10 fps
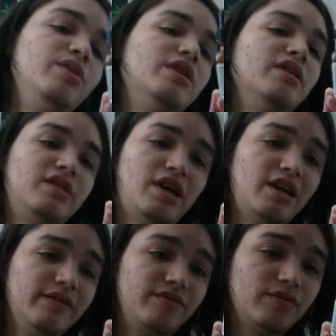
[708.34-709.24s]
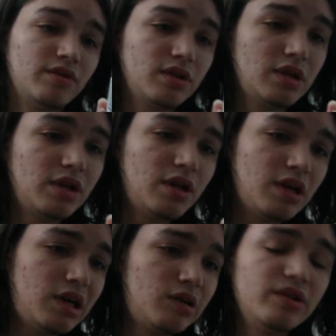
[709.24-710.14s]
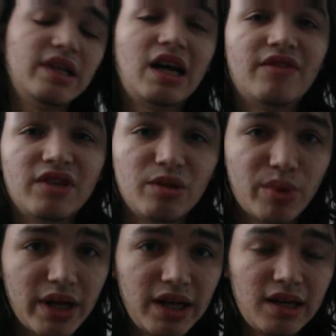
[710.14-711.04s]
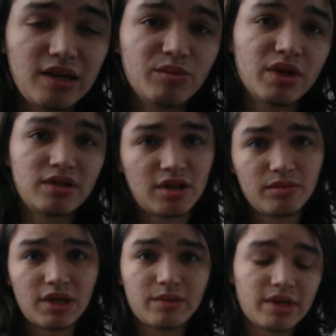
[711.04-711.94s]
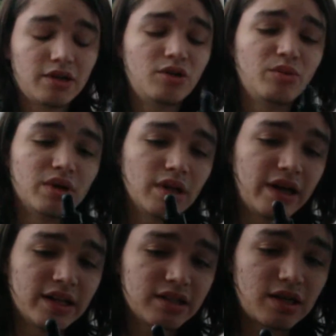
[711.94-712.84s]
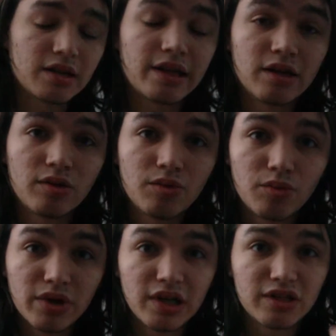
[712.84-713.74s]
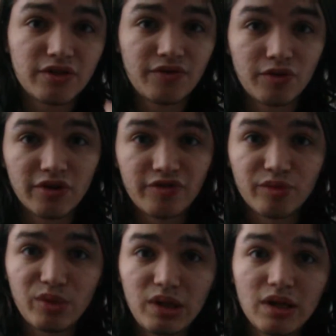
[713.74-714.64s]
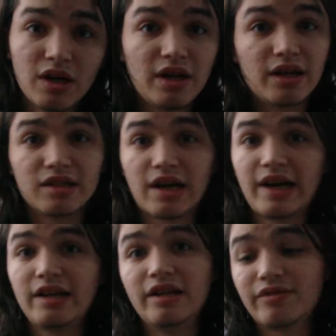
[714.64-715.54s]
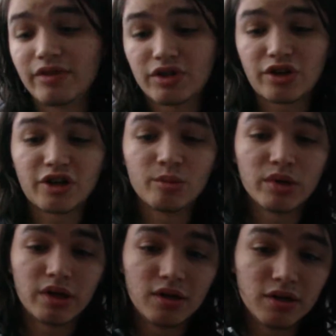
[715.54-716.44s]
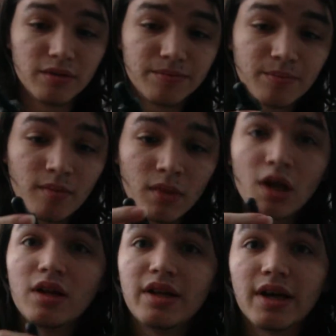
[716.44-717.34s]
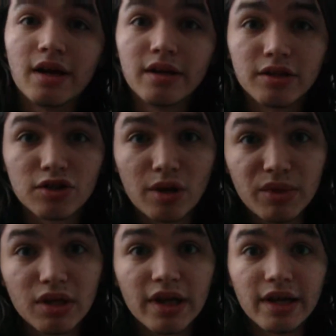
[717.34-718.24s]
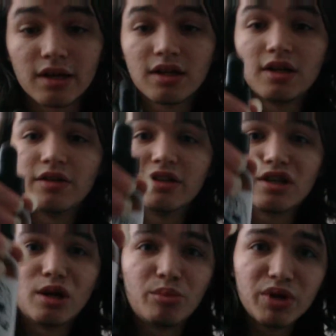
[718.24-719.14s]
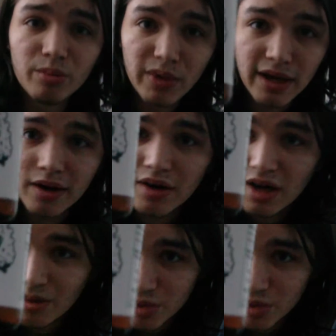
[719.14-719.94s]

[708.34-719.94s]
because I don't really have any pain. But sometimes I do. But, like, that's not, like, what it's for me. Anxiety, for sure. But, yeah. Insomnia, like, this is going to put me out. I'm